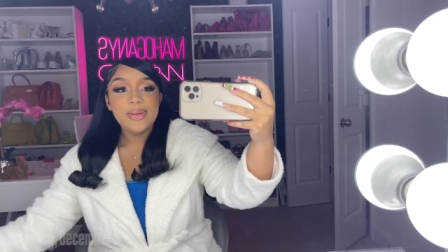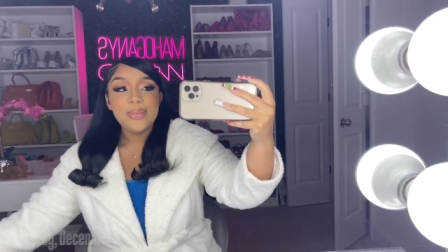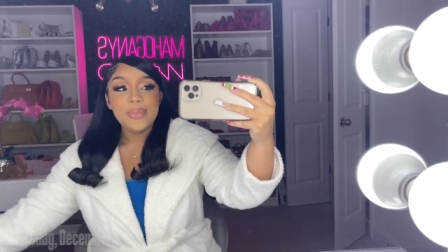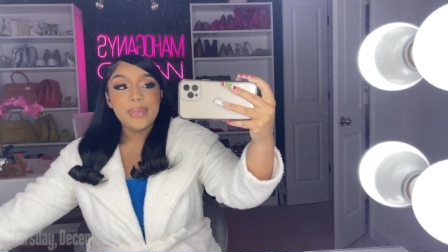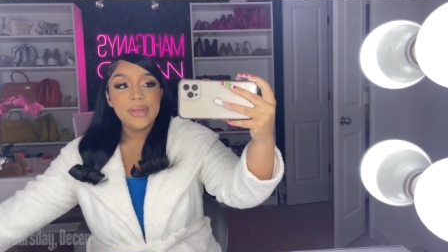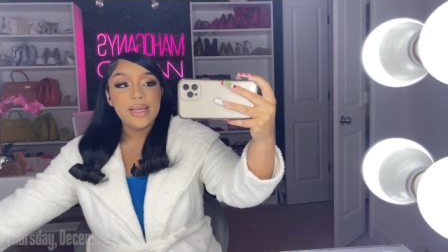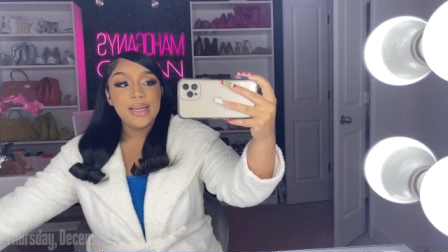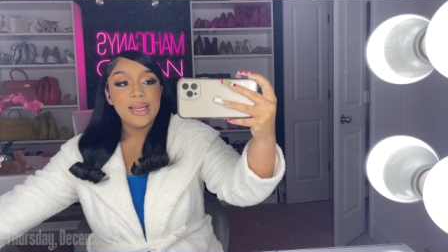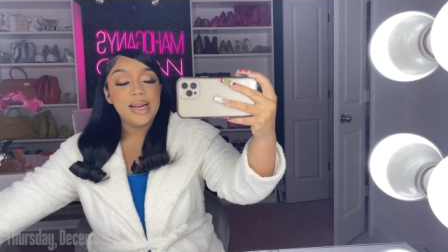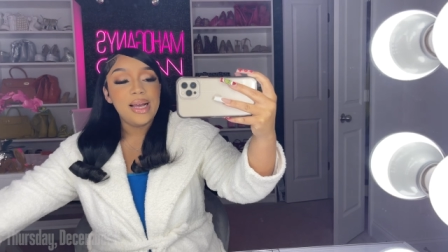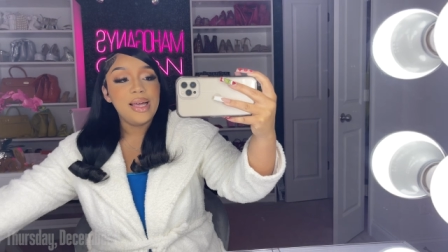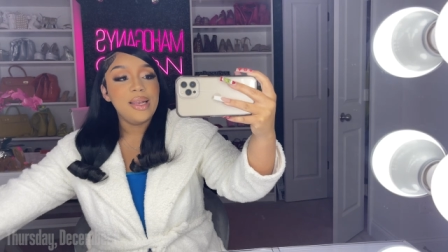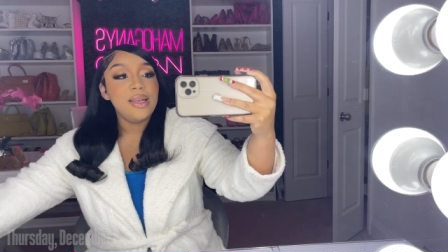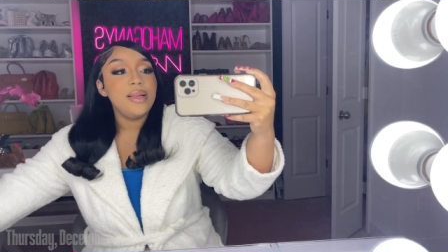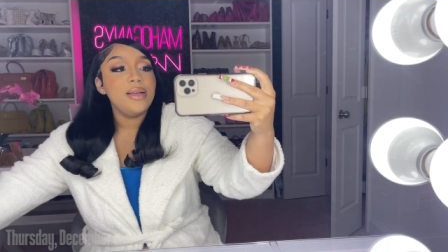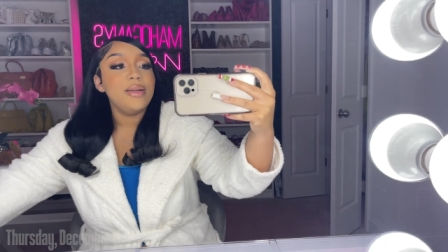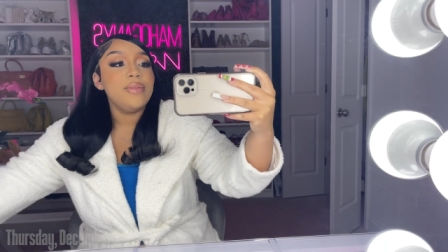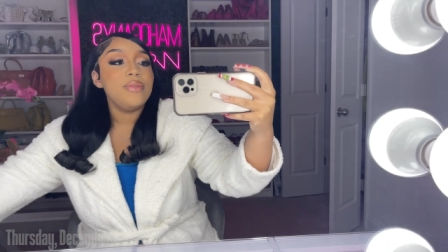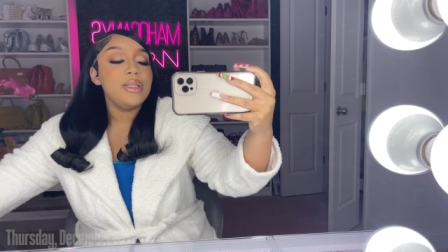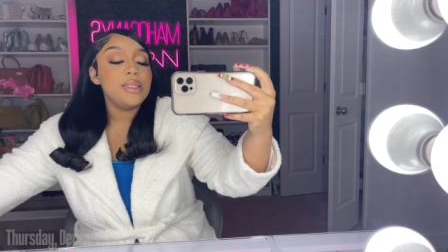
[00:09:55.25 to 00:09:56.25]
but i
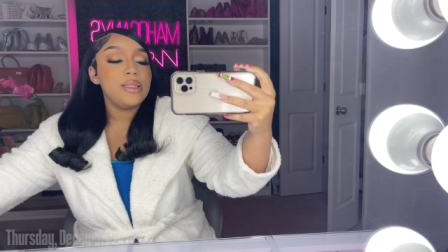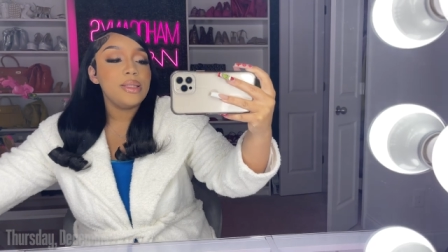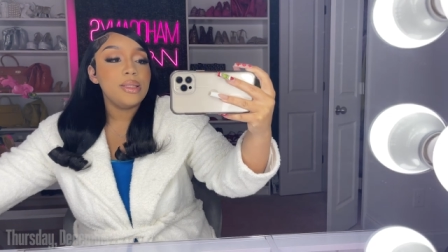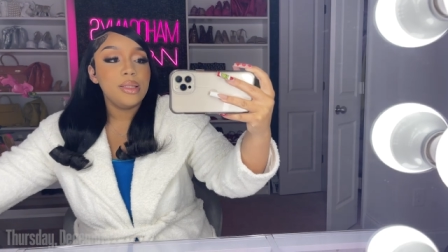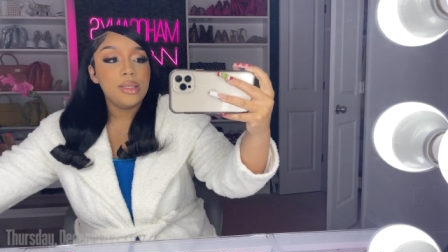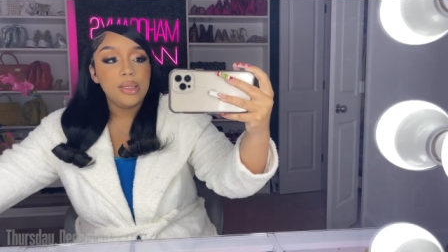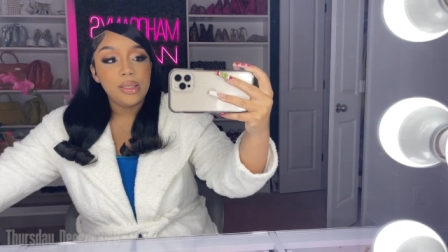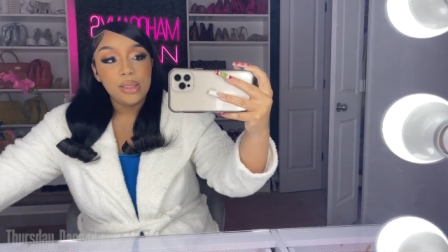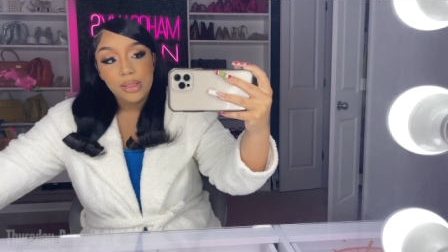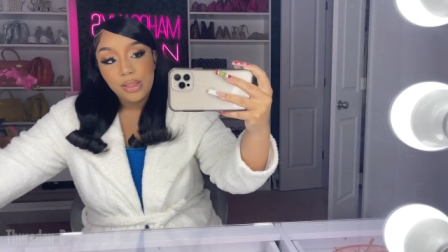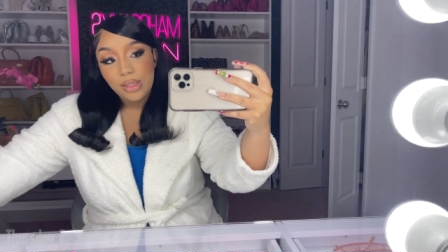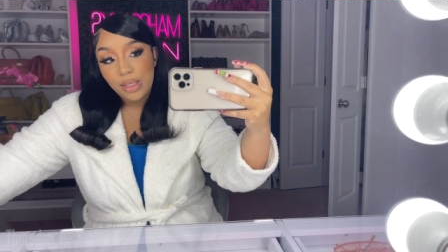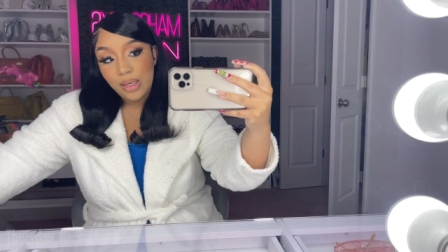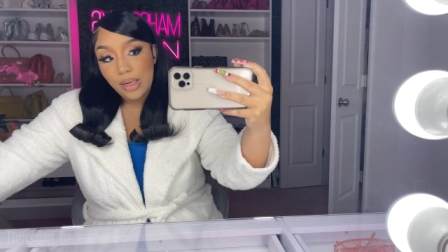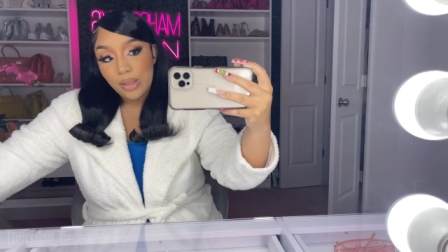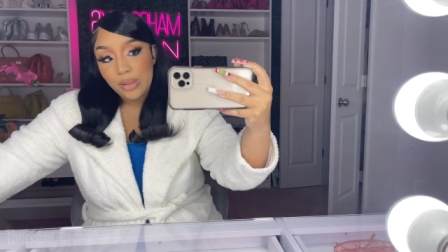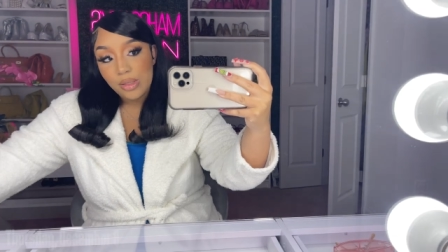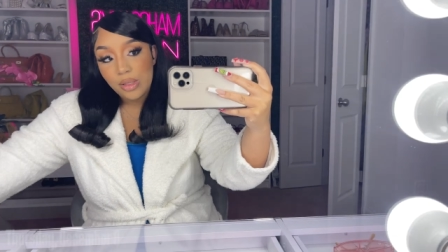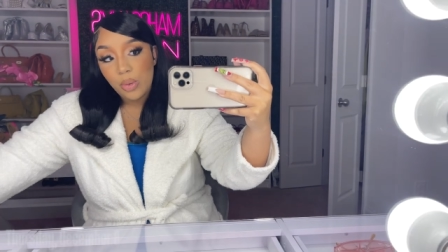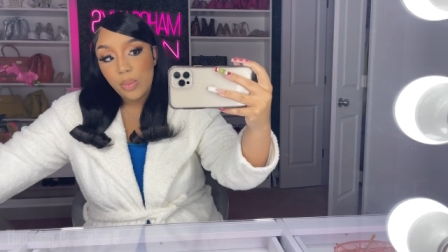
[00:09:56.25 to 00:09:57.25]
love this look Turn
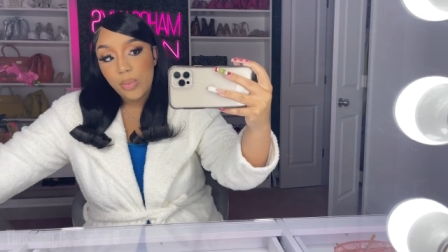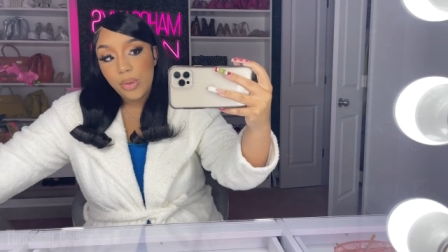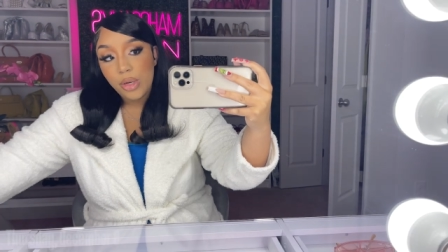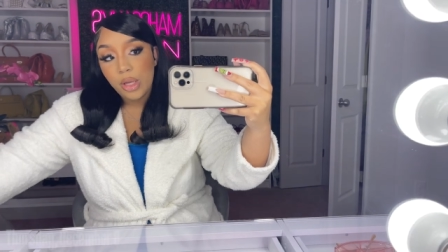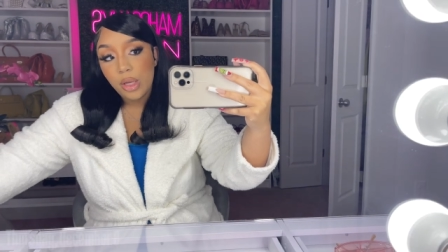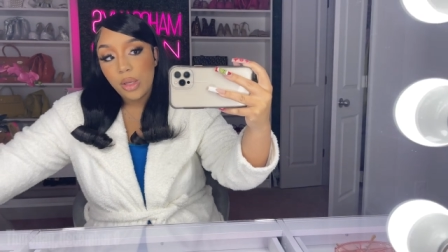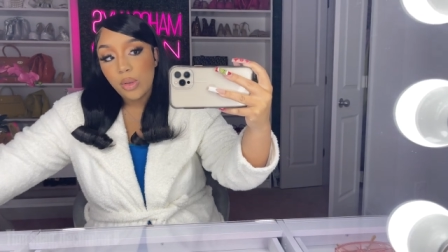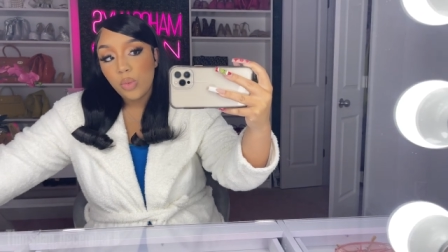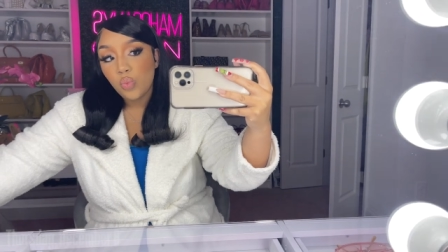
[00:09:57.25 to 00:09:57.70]
out so pretty